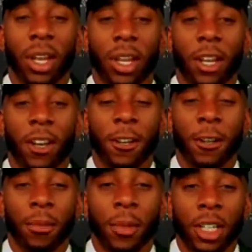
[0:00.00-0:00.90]
And
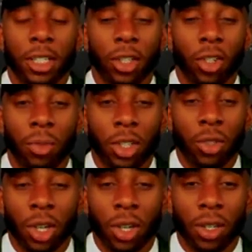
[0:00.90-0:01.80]
um, he showed me
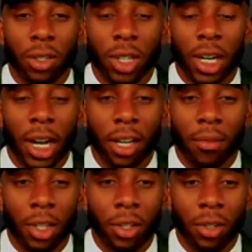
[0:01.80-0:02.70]
drills that I
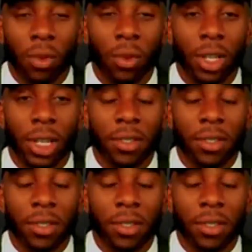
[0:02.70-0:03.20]
could be doing.